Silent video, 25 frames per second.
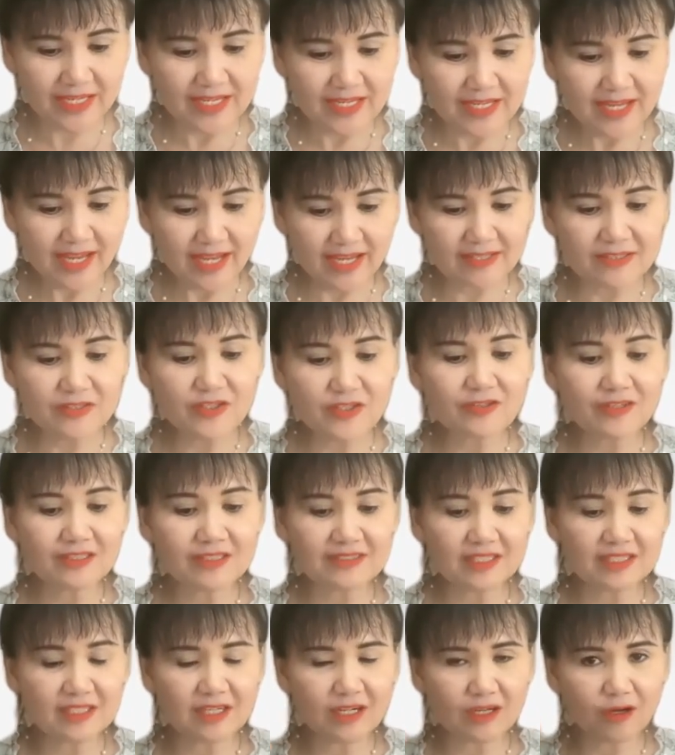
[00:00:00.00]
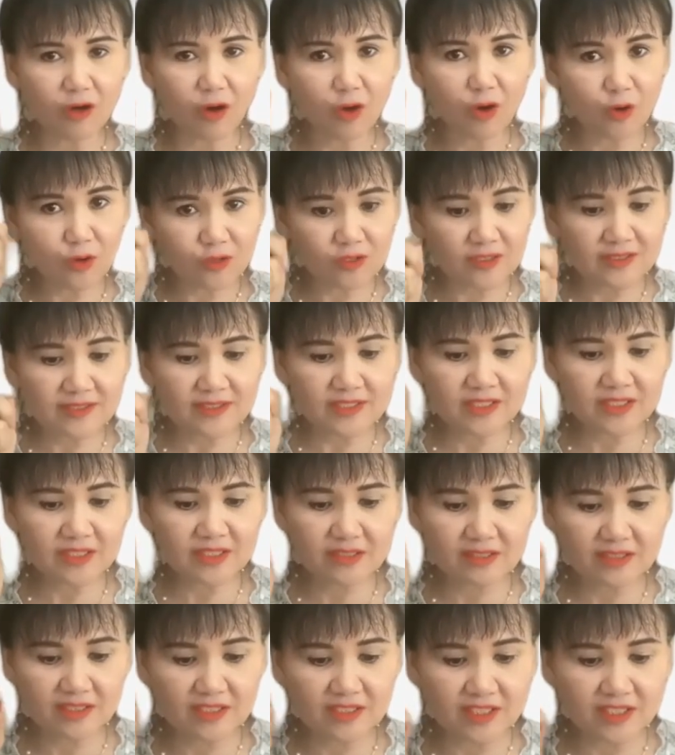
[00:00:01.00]
And all these
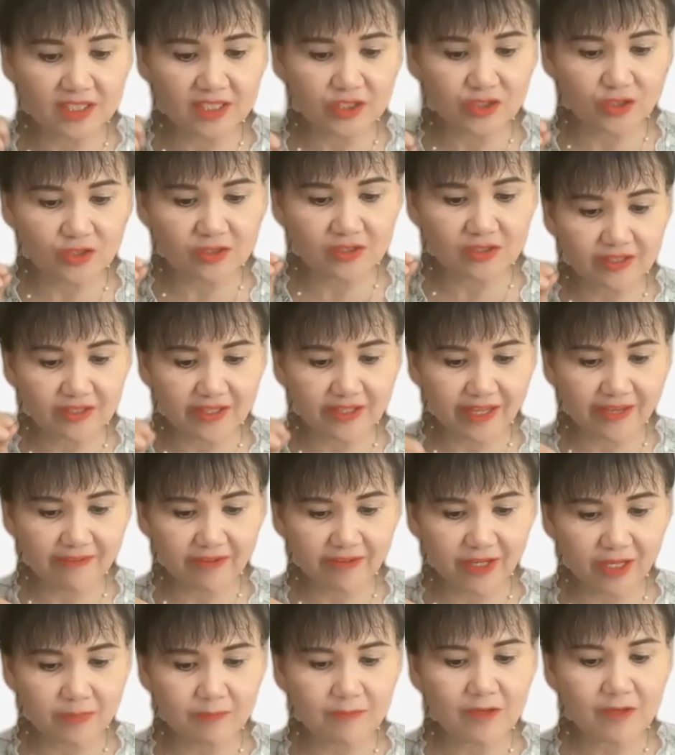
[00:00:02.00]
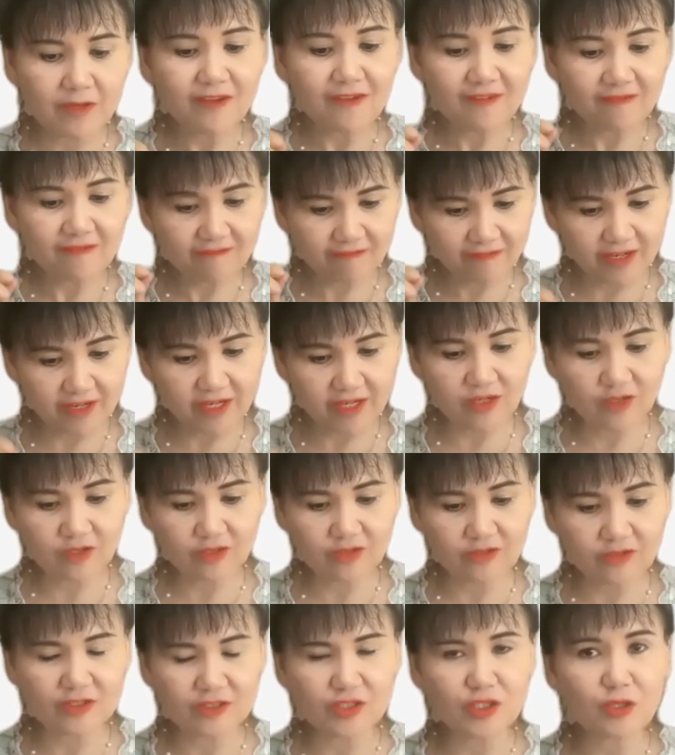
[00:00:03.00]
suggestions gave him, very good.
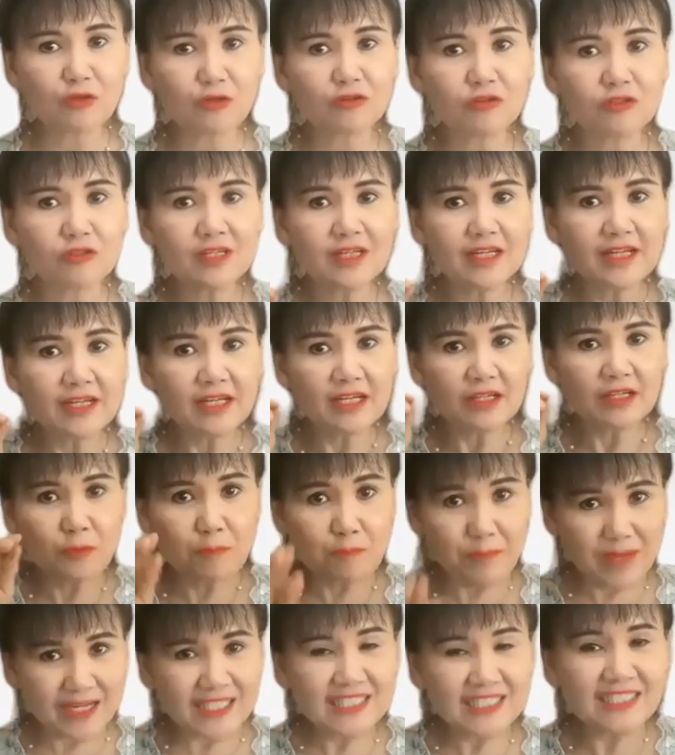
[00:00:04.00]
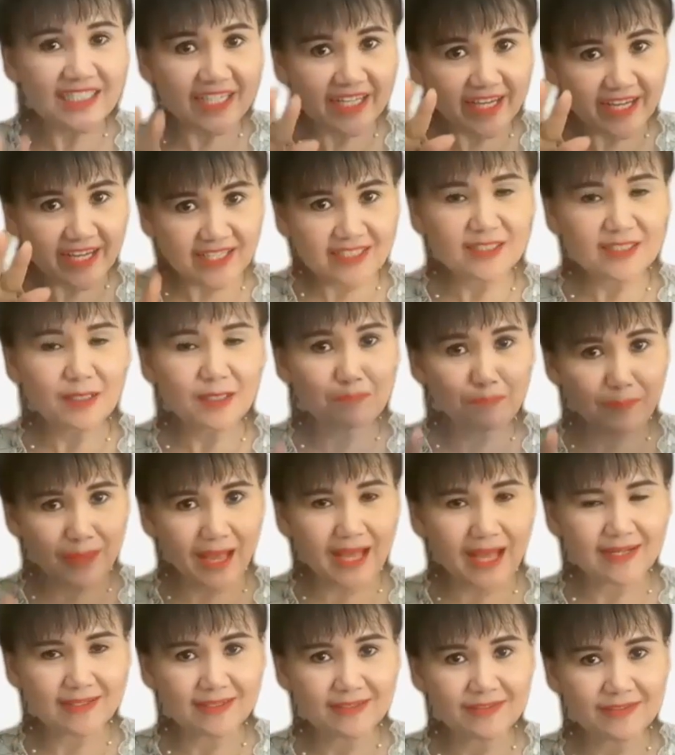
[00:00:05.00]
You maintain the
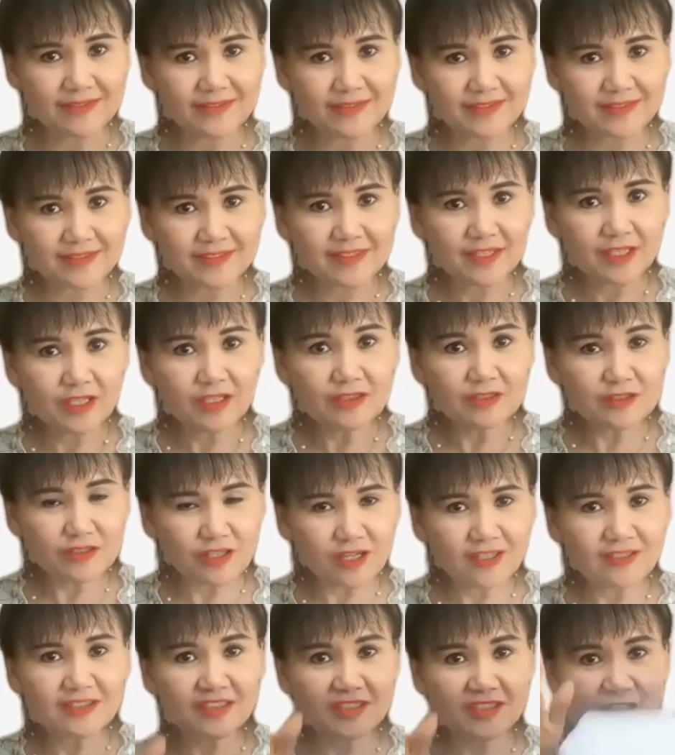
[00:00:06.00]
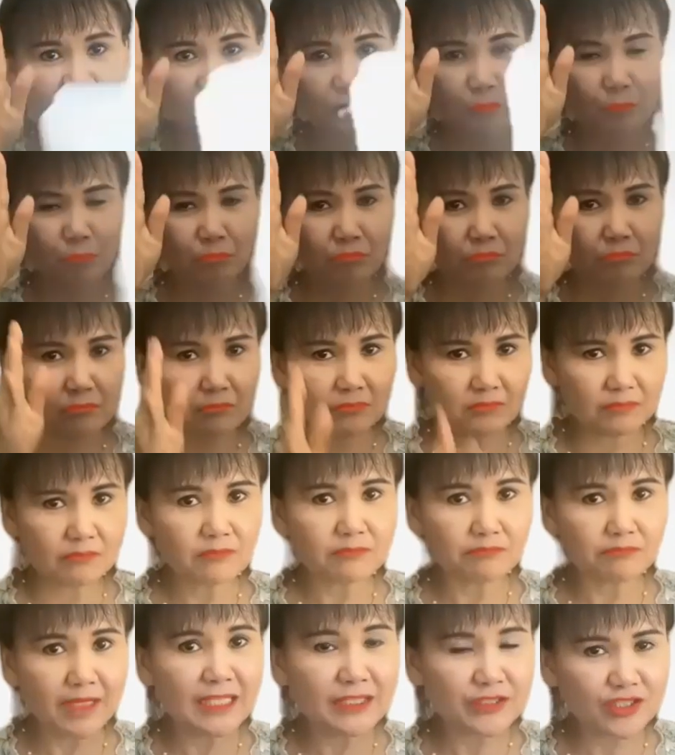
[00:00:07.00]
balance, not just
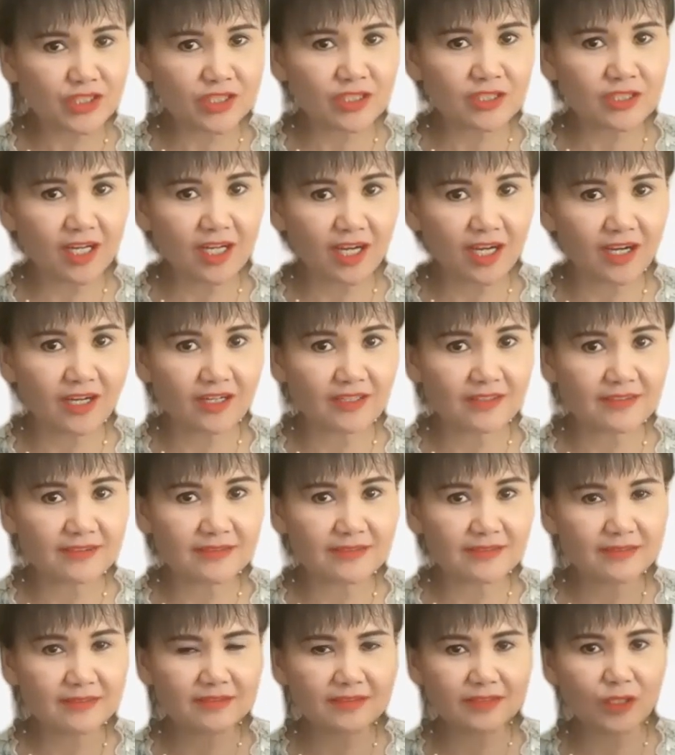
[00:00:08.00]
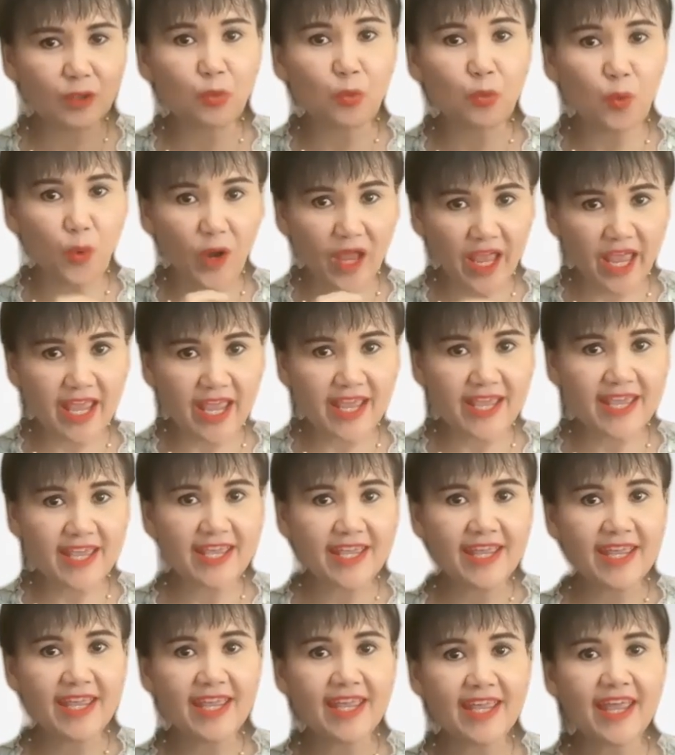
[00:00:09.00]
mention on the way
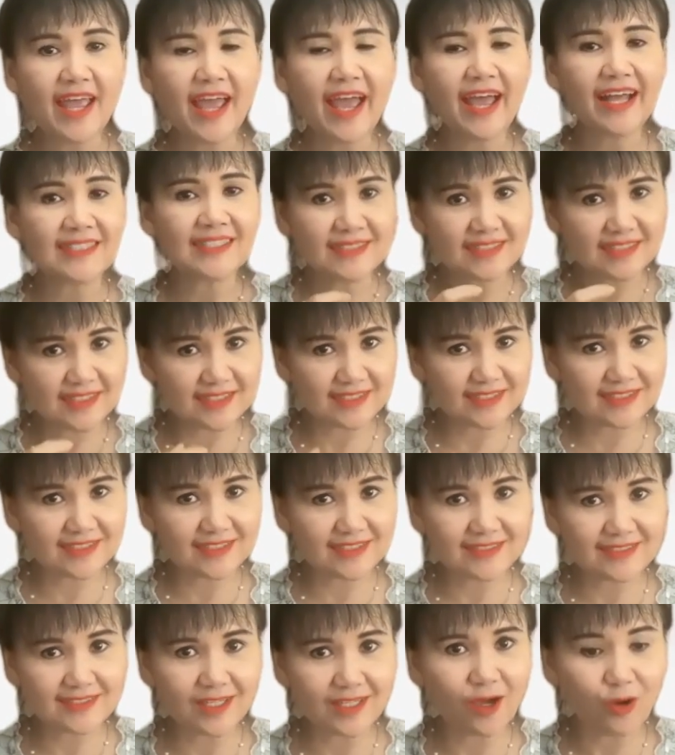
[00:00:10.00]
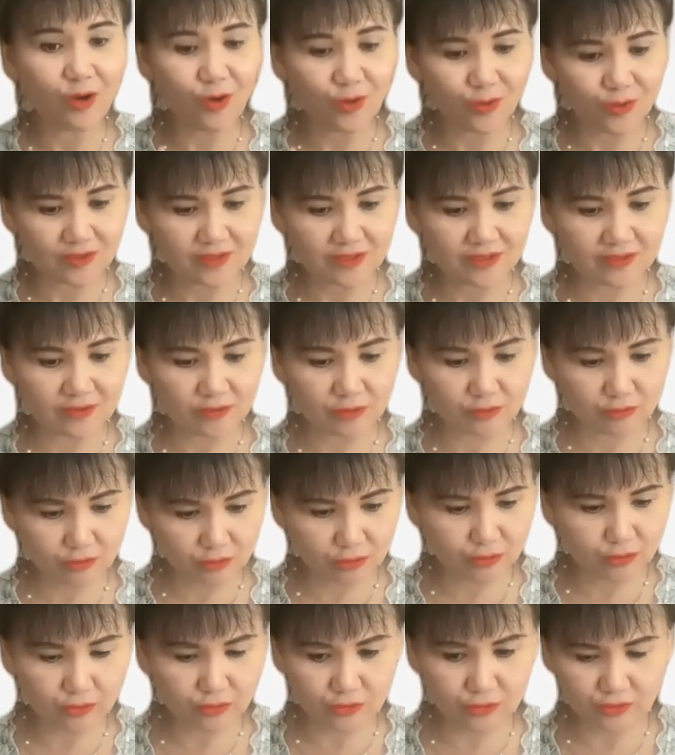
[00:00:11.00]
he handled the audience.
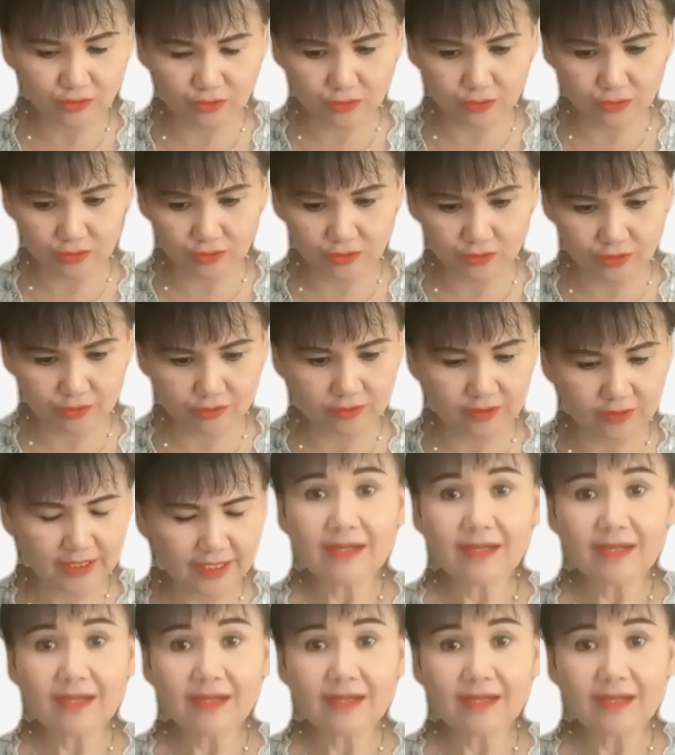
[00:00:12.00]
Kudos to you.